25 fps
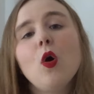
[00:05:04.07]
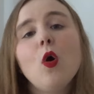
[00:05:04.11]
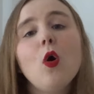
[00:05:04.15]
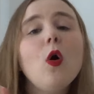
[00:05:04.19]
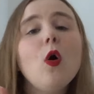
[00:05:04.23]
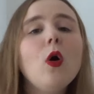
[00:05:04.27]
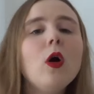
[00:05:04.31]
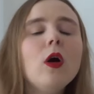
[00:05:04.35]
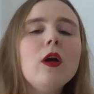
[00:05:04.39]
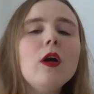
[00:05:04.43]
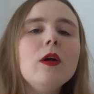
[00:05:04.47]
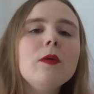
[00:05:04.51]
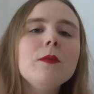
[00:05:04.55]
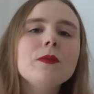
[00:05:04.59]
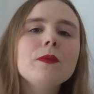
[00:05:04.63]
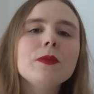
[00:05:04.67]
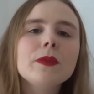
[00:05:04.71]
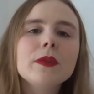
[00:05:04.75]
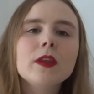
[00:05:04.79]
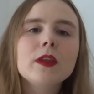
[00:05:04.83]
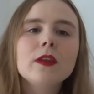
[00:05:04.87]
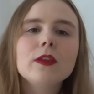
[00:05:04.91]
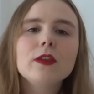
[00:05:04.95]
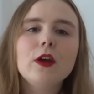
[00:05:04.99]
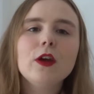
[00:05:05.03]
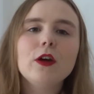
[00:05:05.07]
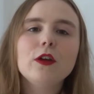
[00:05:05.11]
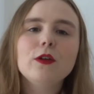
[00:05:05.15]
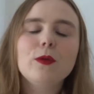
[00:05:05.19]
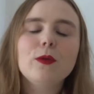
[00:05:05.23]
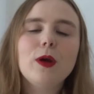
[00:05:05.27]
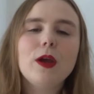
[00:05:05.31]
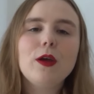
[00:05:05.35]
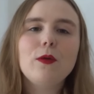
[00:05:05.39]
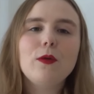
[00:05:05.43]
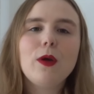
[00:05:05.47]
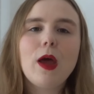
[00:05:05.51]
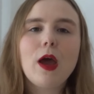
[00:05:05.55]
Or the other
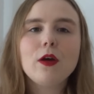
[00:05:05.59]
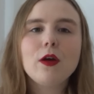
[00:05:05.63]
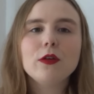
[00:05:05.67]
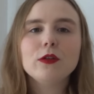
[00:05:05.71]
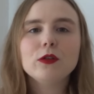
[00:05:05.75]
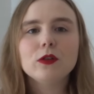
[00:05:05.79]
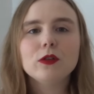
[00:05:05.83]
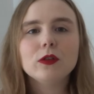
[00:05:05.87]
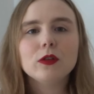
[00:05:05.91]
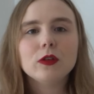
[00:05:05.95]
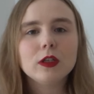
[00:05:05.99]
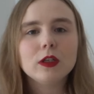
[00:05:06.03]
way around.